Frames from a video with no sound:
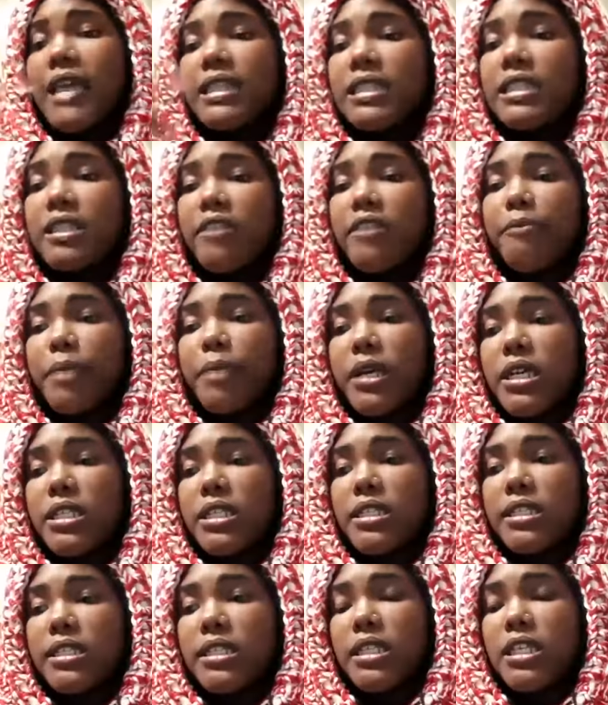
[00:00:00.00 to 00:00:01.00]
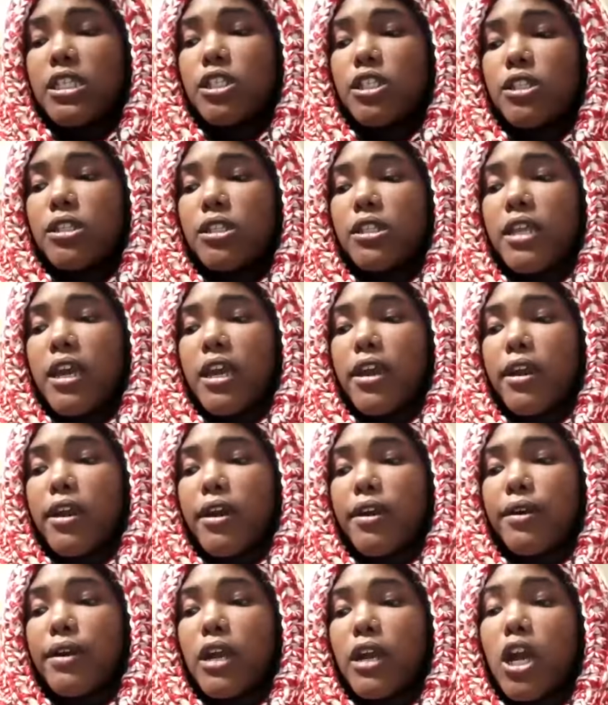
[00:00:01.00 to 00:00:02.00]
this stuff because it's
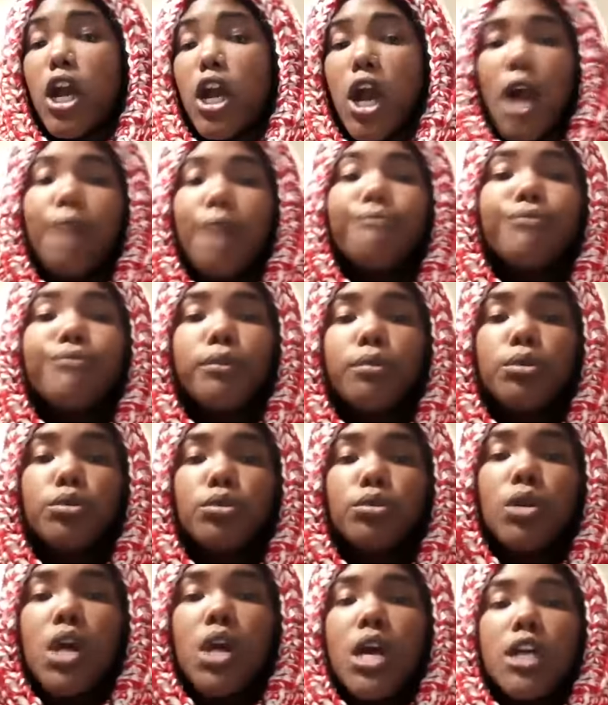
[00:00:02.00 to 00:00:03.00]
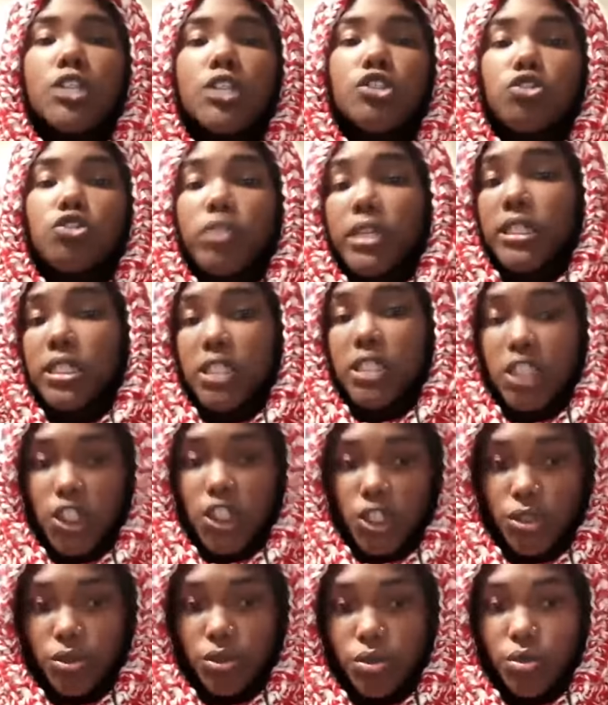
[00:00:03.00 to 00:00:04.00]
their comfortable
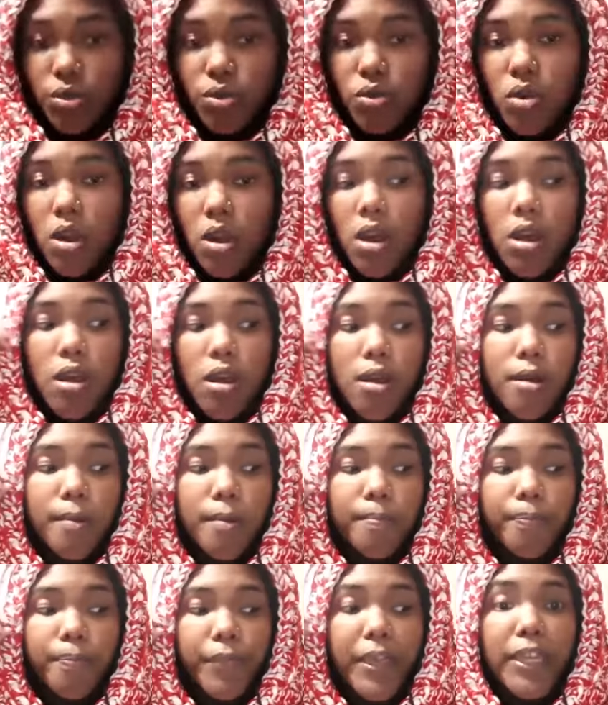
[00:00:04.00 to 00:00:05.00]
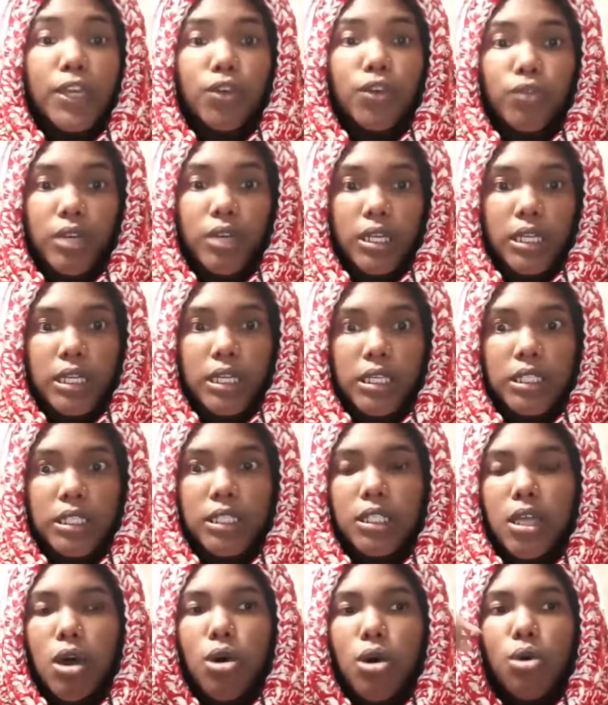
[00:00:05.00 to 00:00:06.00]
transitional ingredients.
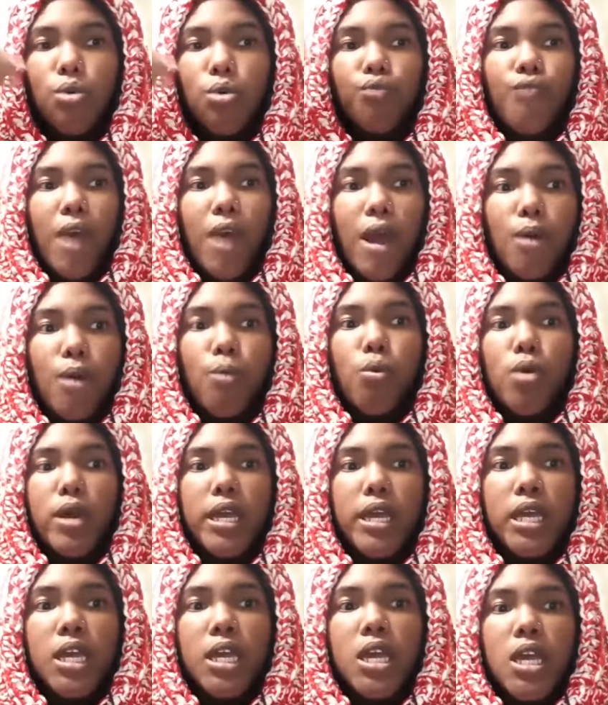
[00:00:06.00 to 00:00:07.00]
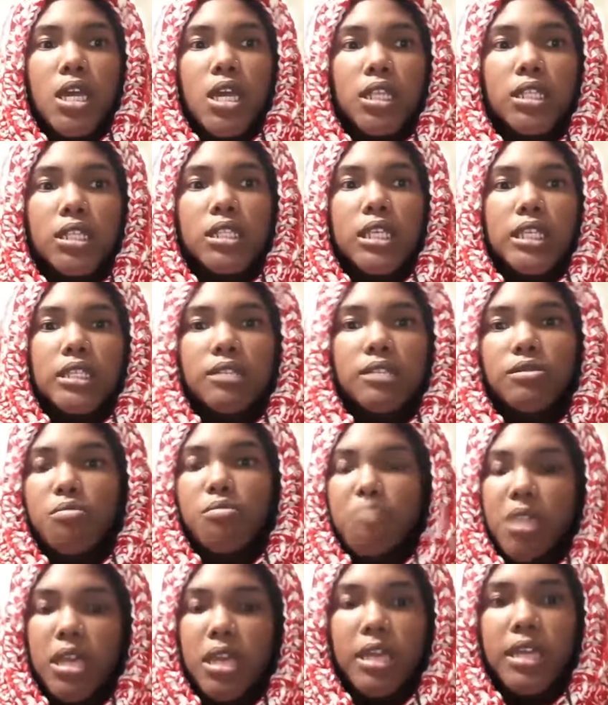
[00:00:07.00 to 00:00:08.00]
So if I want the taste of some
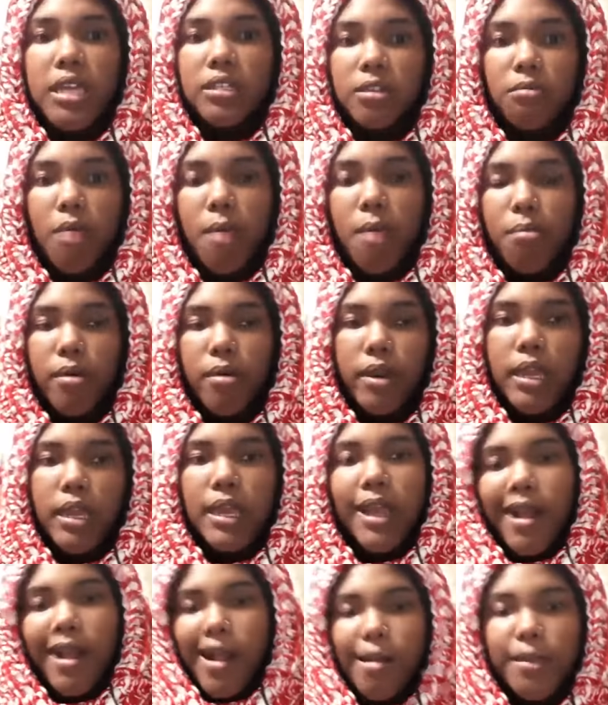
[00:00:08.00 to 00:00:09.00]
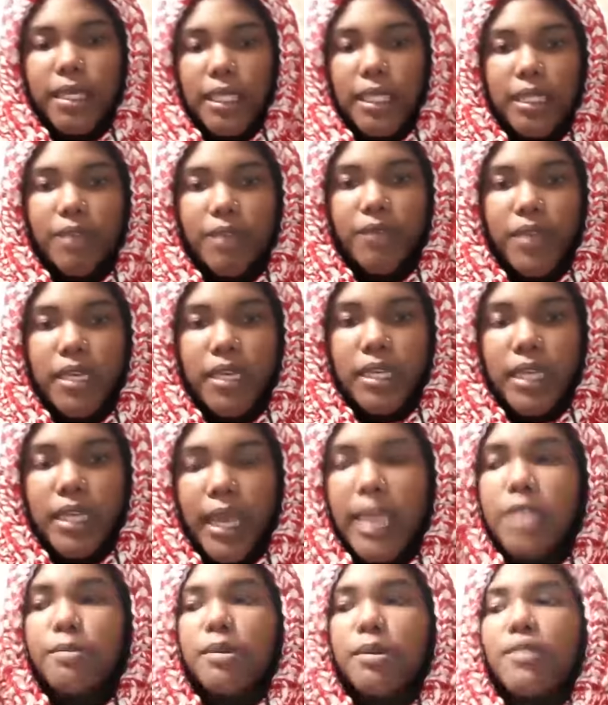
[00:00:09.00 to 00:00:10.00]
mayonnaise on my bread, I'm going to get the
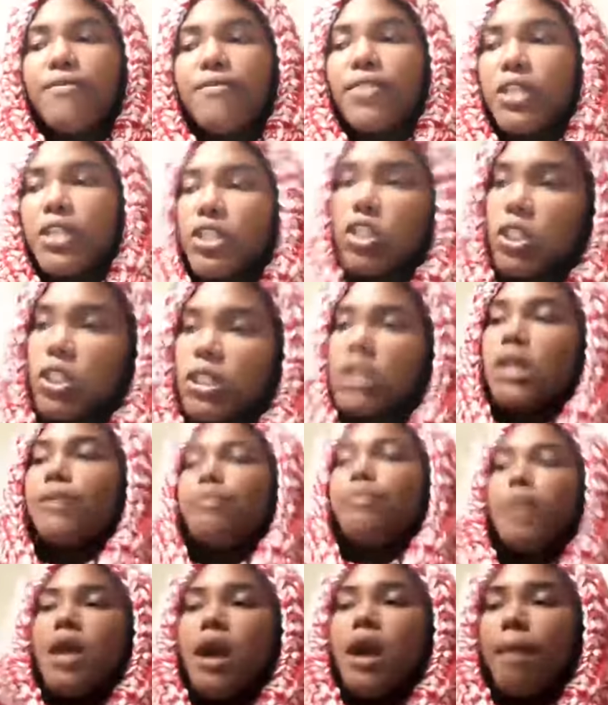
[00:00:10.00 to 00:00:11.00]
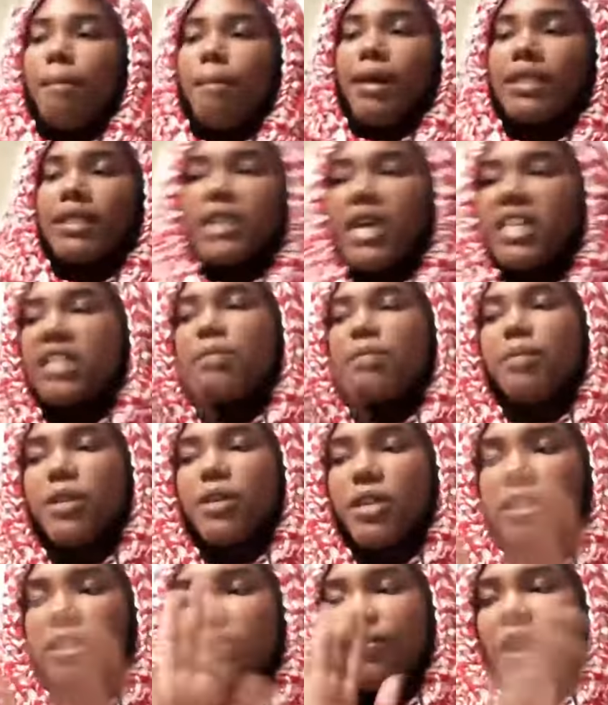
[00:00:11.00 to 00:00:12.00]
veganaise. But eventually, my taste
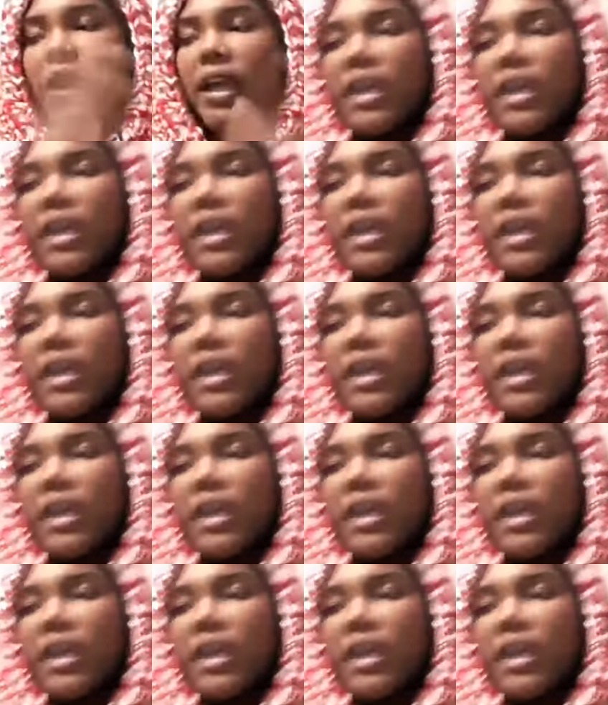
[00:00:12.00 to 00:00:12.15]
buds, if I